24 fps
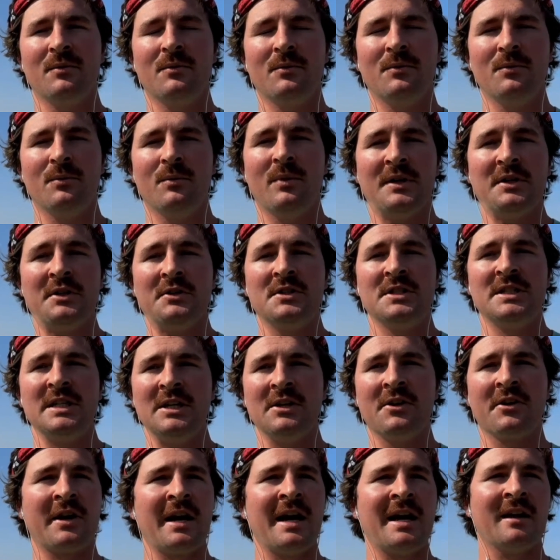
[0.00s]
when you see
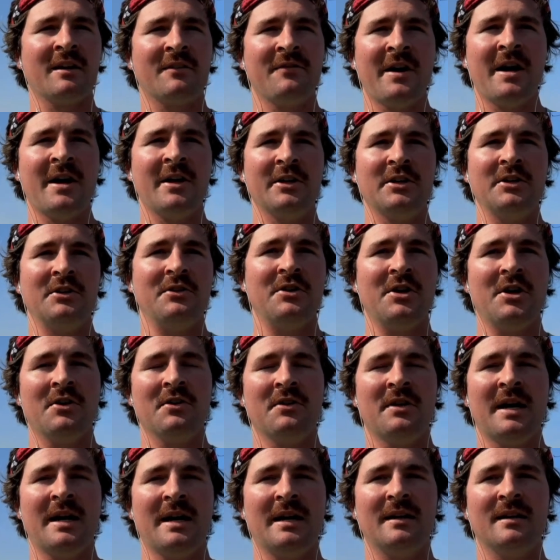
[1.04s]
Organic Valley, you know
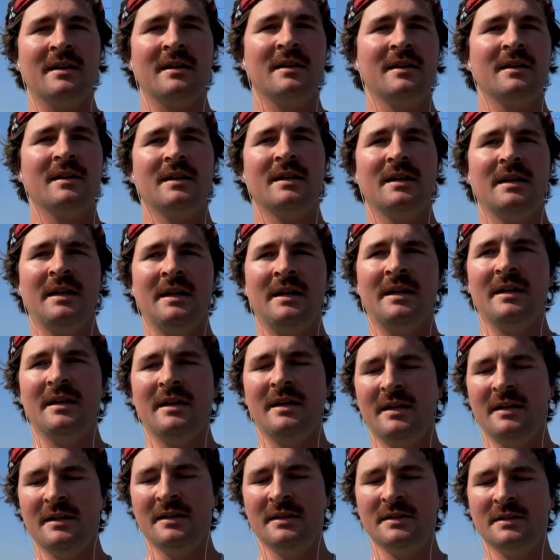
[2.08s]
that it
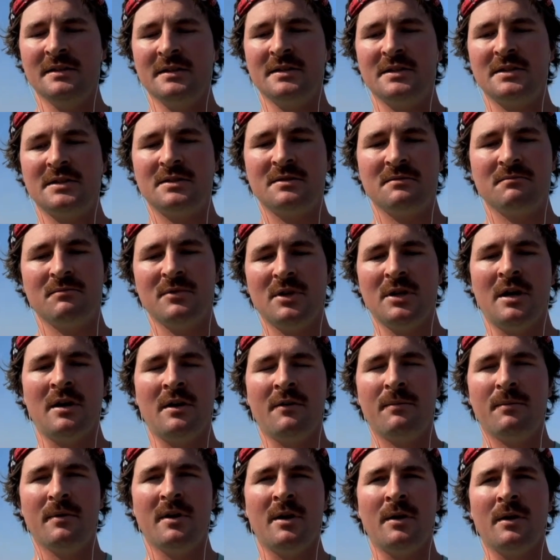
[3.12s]
is
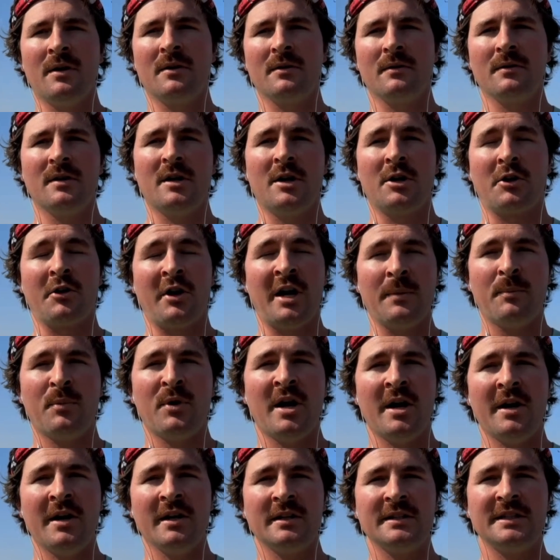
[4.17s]
a great
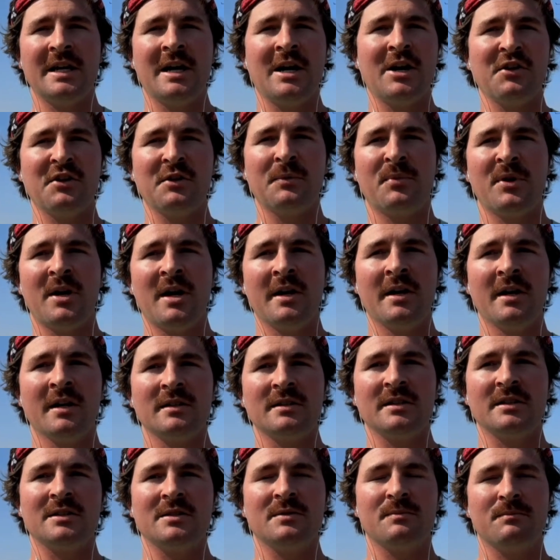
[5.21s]
product, a healthy product.
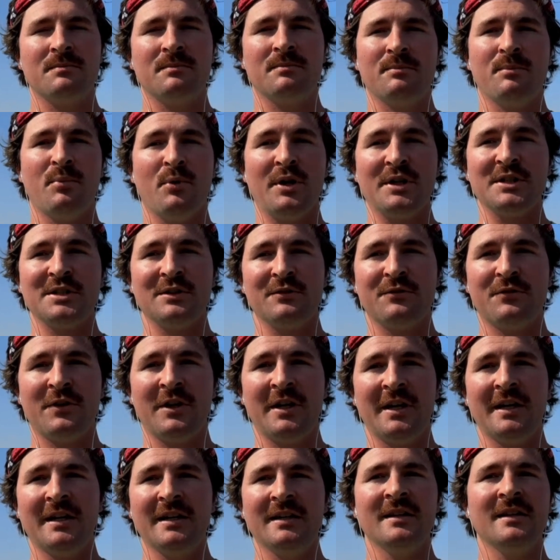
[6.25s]
It's poison
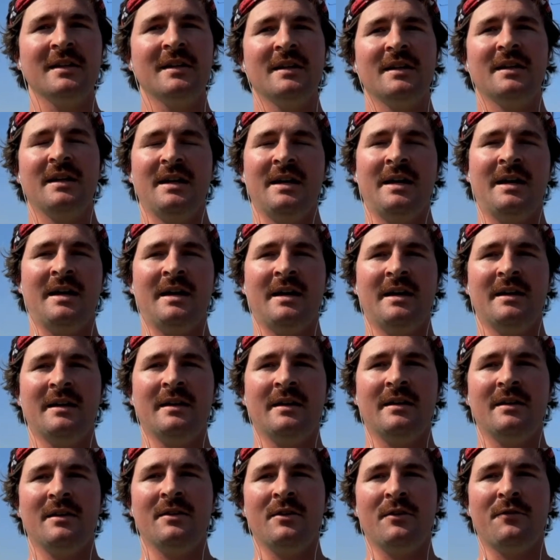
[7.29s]
free,
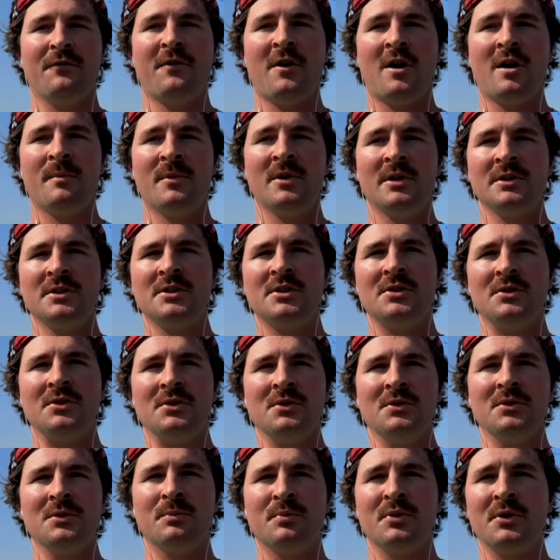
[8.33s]
and the farmers
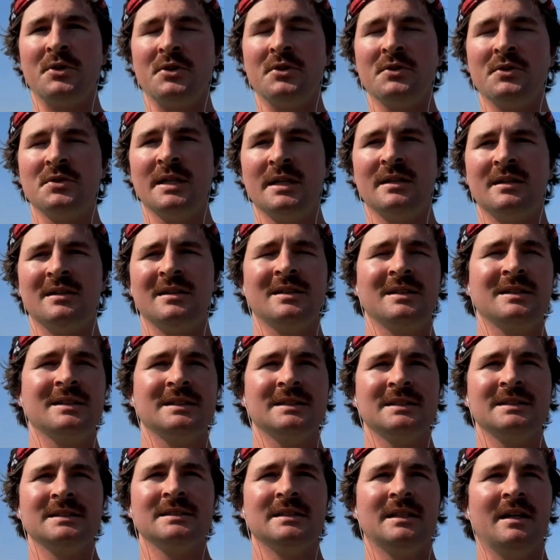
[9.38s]
who produce it,
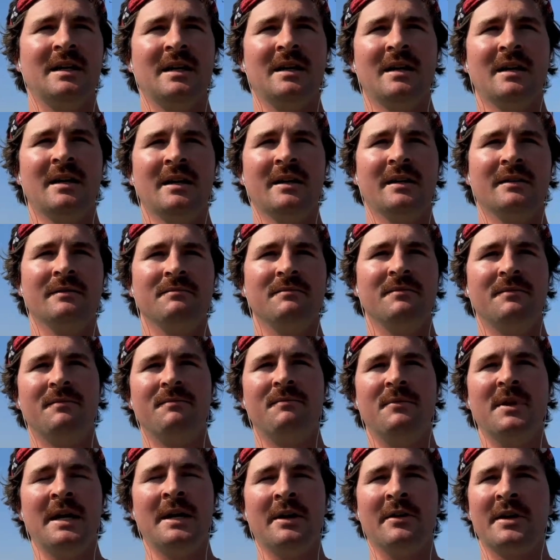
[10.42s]

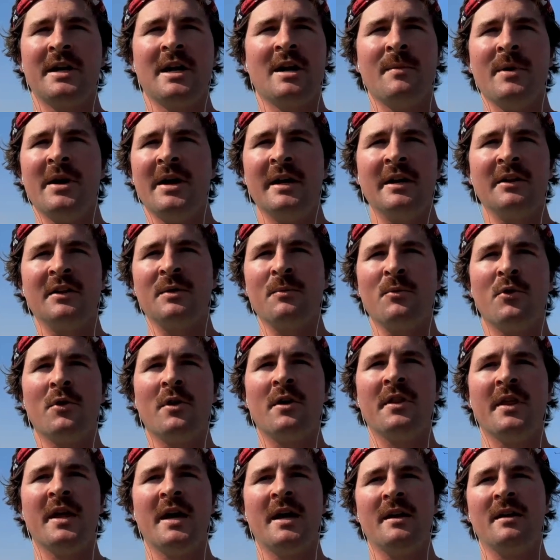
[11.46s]
they don't care about anything
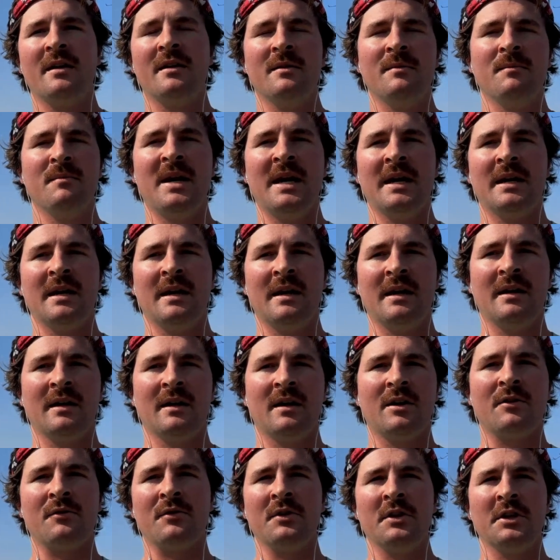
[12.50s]
more than making
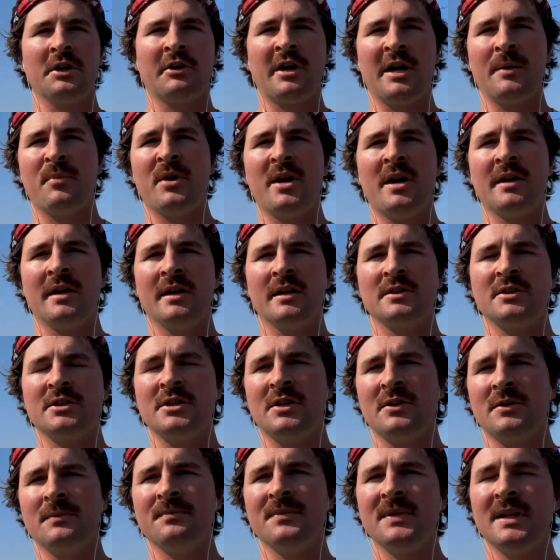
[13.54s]
a really great product. So